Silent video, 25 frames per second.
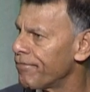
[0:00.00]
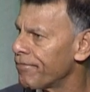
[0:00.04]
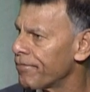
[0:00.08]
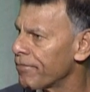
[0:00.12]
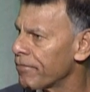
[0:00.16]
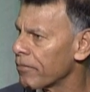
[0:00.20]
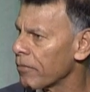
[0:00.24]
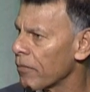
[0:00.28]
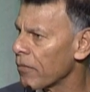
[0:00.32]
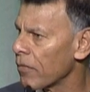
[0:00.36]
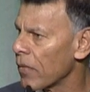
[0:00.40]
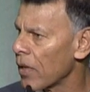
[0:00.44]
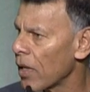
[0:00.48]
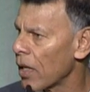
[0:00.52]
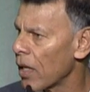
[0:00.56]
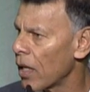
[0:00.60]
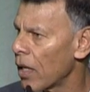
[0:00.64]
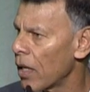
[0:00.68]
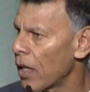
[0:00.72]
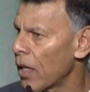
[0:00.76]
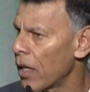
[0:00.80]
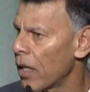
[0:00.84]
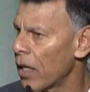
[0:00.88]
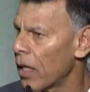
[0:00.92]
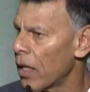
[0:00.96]

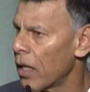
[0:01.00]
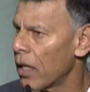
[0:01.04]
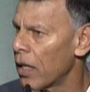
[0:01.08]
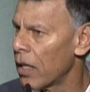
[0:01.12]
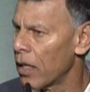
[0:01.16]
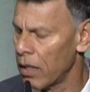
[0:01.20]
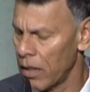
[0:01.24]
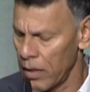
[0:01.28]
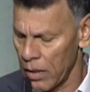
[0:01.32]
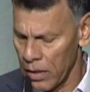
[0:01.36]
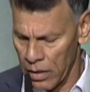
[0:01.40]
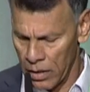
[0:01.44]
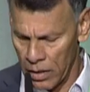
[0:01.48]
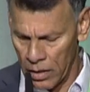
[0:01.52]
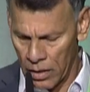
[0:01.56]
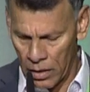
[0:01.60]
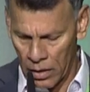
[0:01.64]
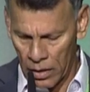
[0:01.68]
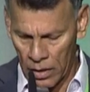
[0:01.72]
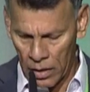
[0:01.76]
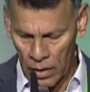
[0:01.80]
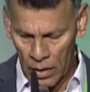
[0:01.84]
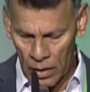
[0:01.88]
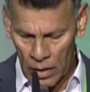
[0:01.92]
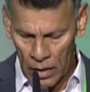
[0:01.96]

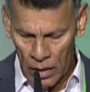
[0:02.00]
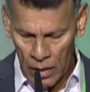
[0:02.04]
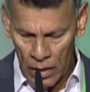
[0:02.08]
(no one is talking)